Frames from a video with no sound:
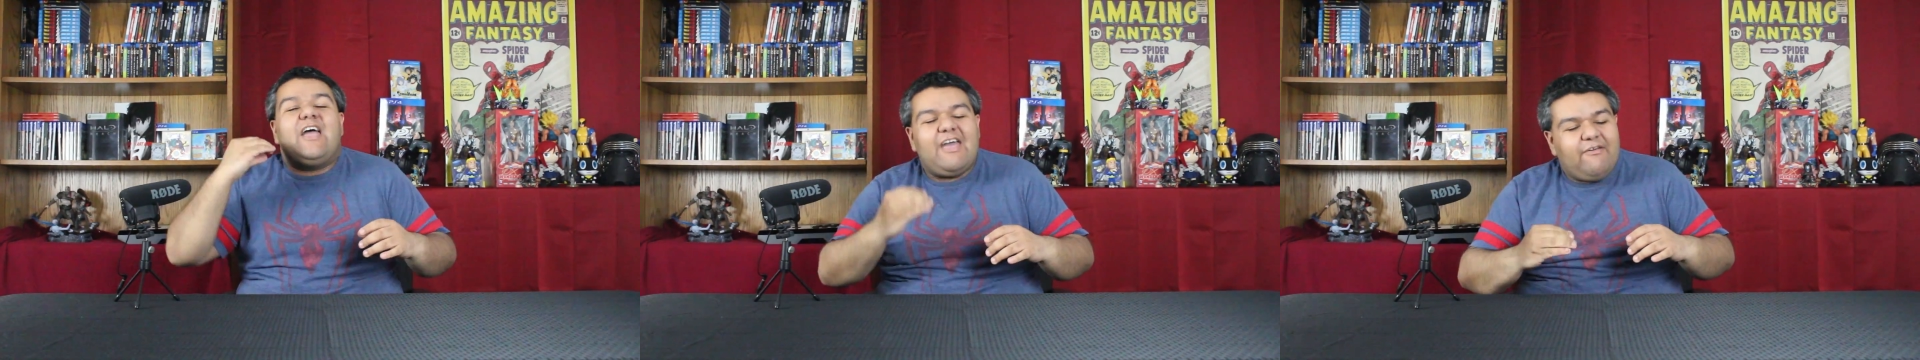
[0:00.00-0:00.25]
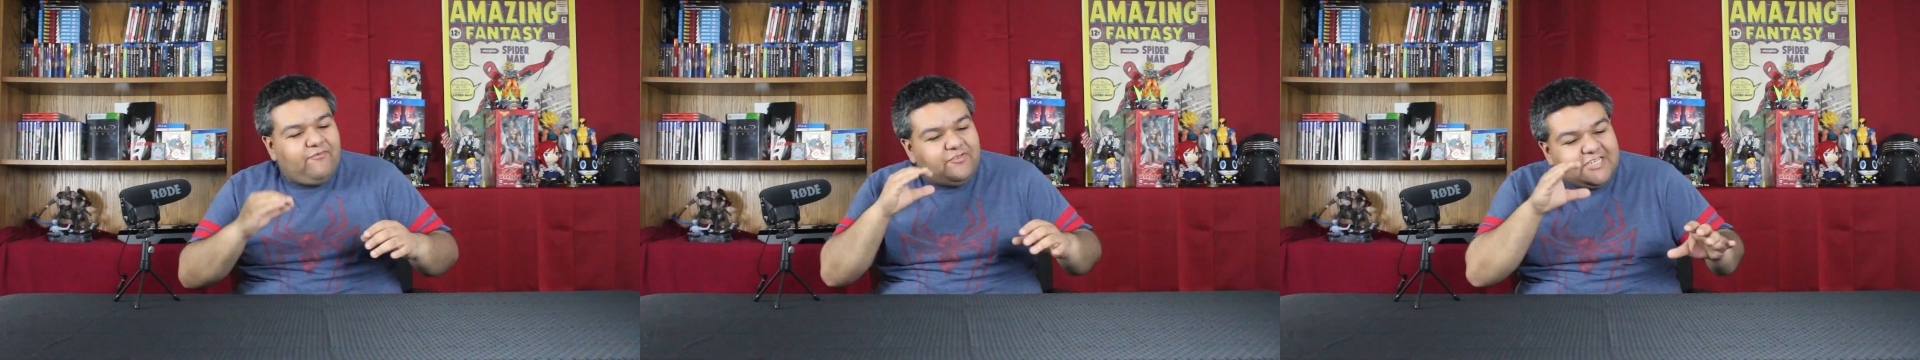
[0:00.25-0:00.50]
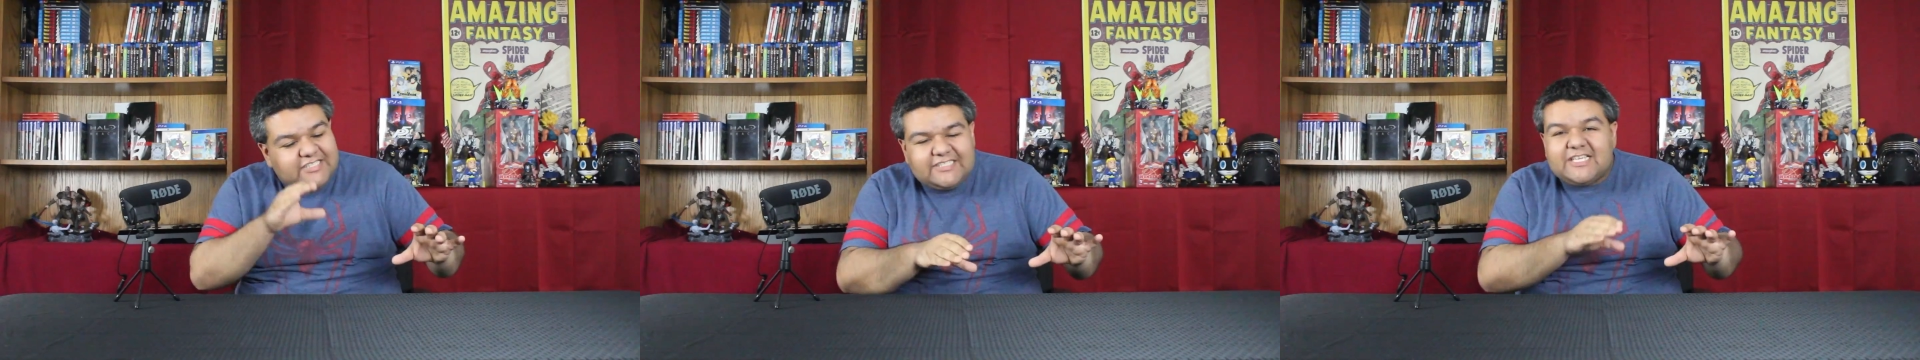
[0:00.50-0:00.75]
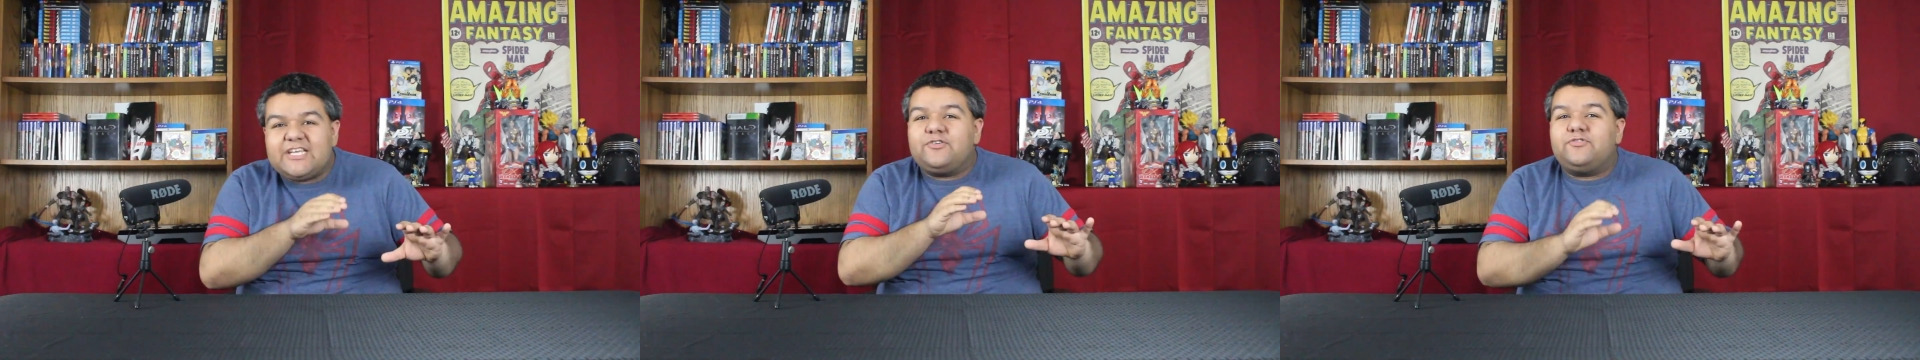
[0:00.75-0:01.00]
every
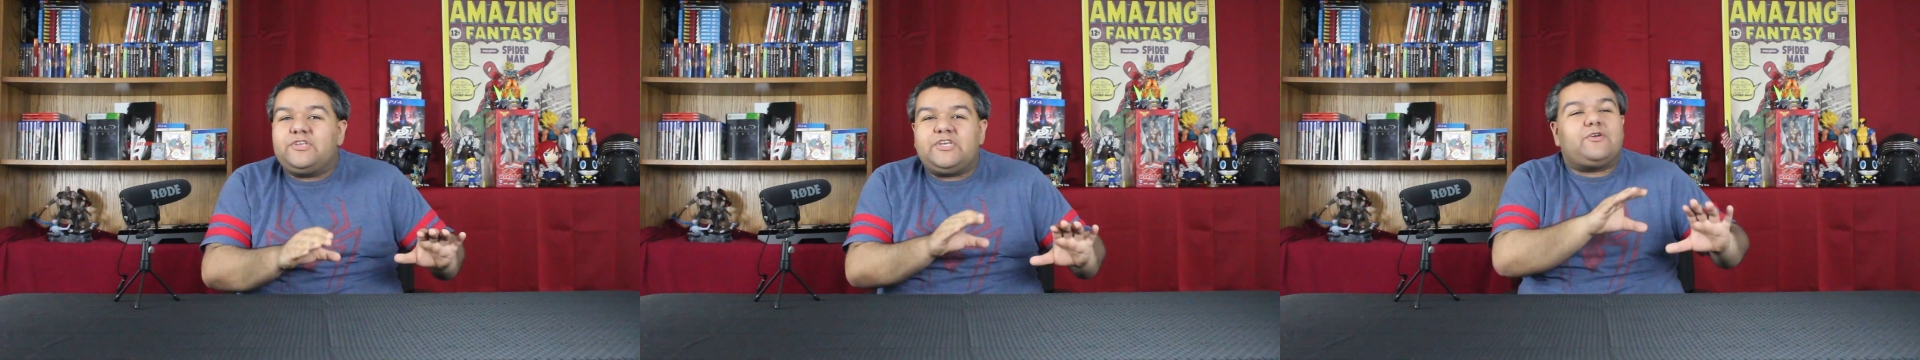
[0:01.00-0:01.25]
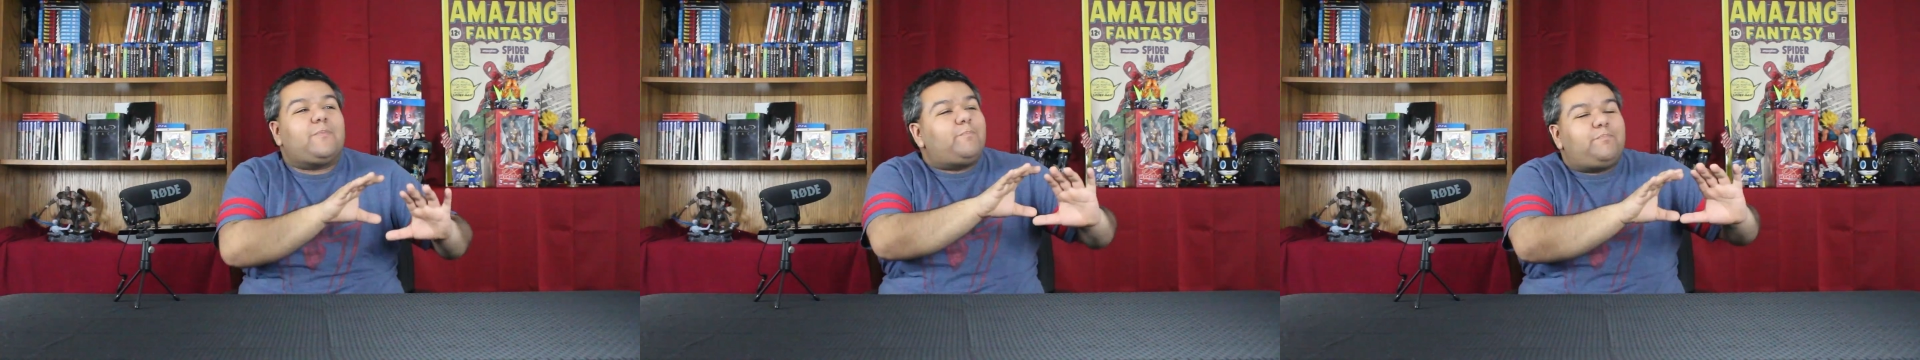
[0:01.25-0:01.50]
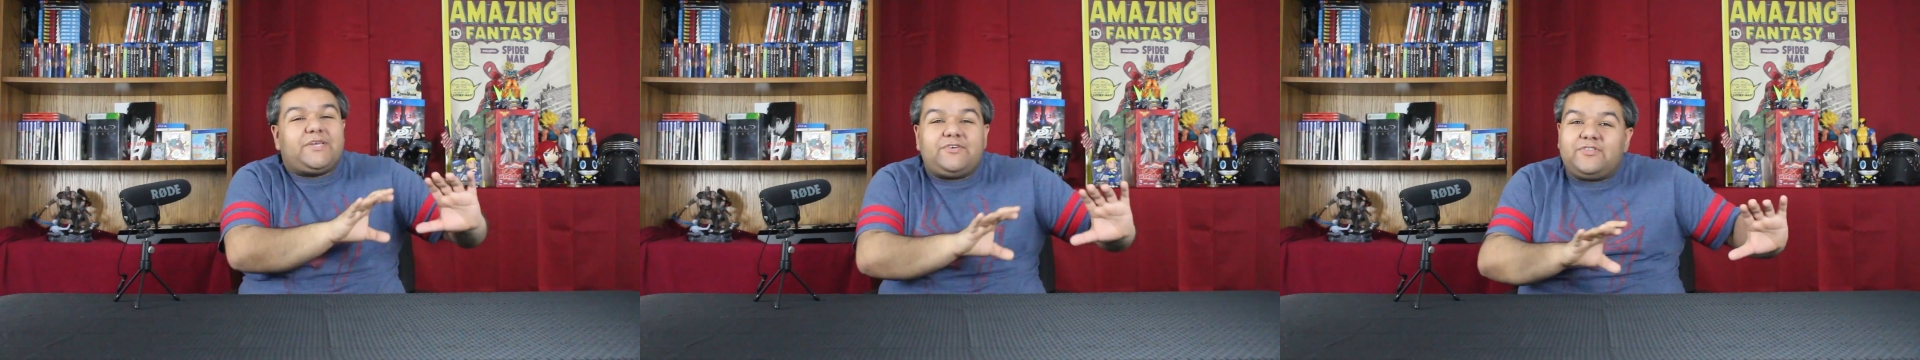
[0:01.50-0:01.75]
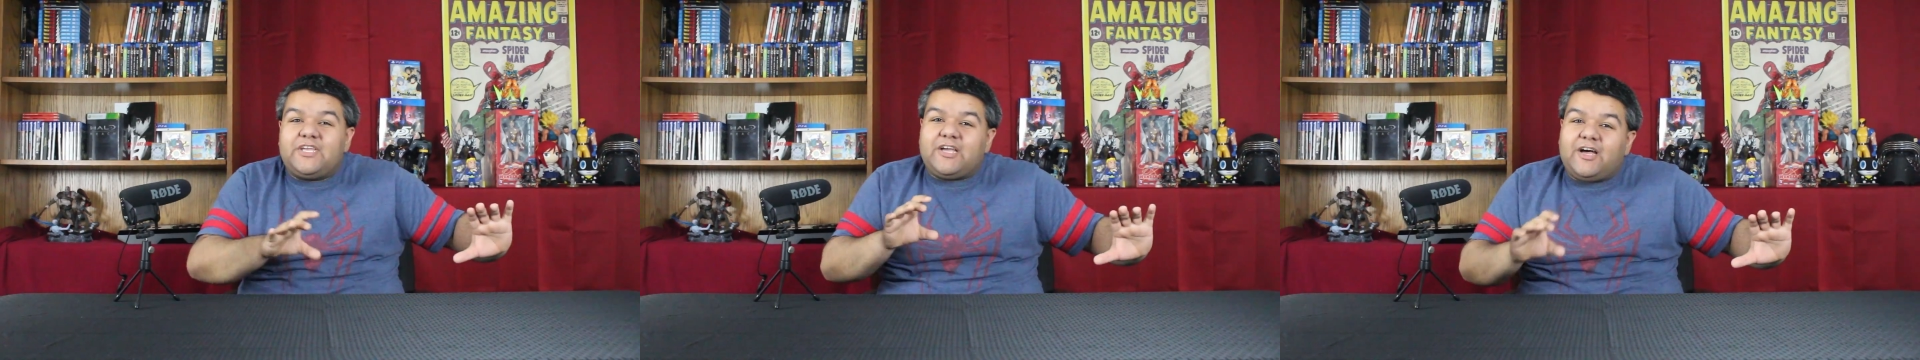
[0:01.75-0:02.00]
single year,
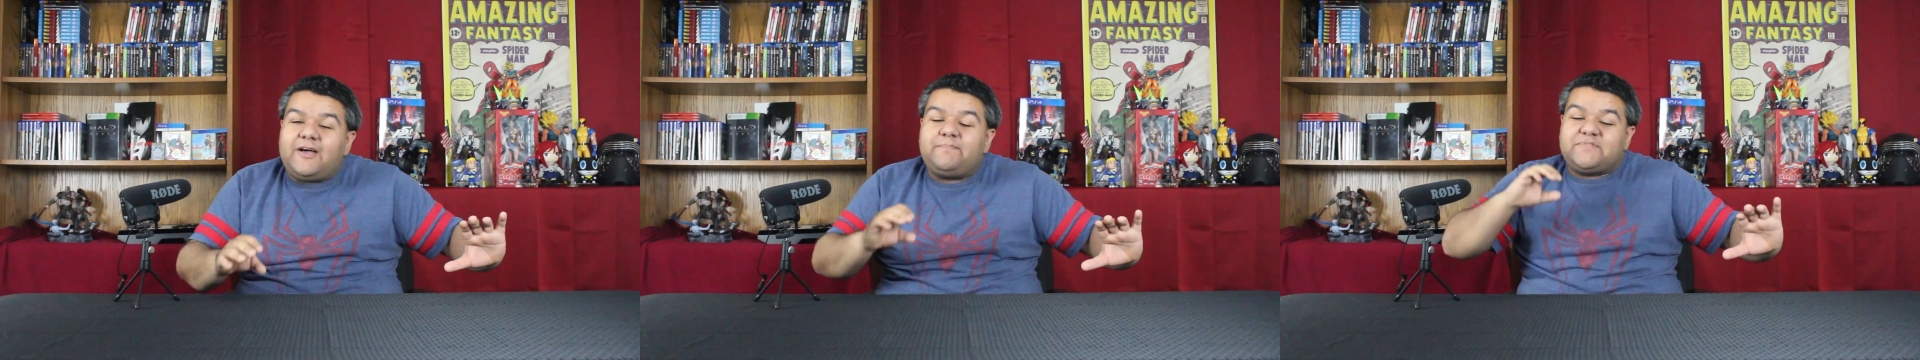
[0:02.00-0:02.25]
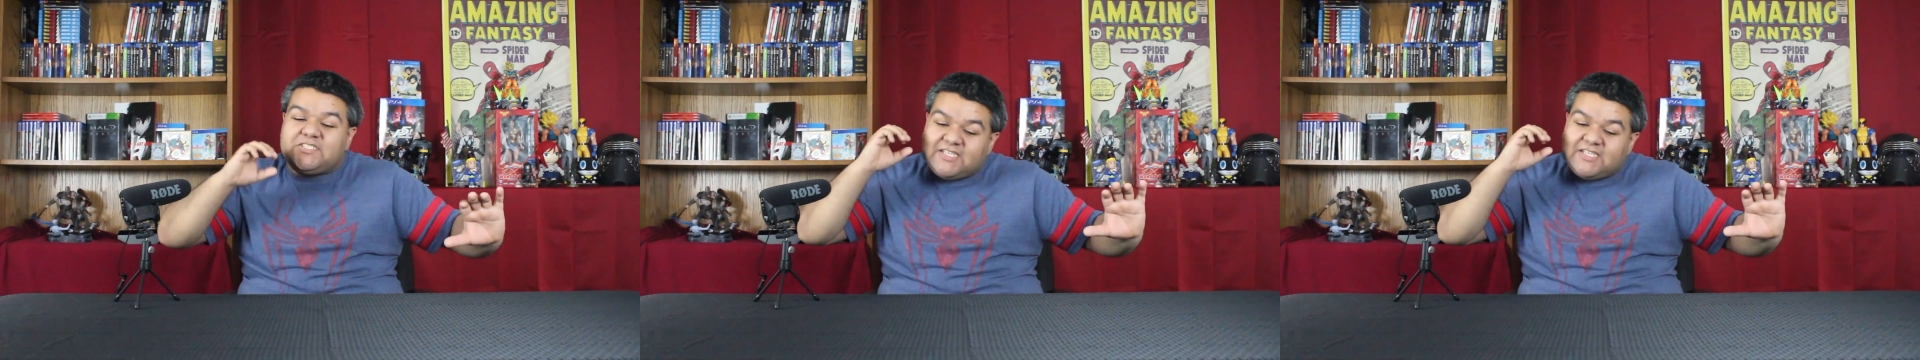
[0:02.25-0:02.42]
building up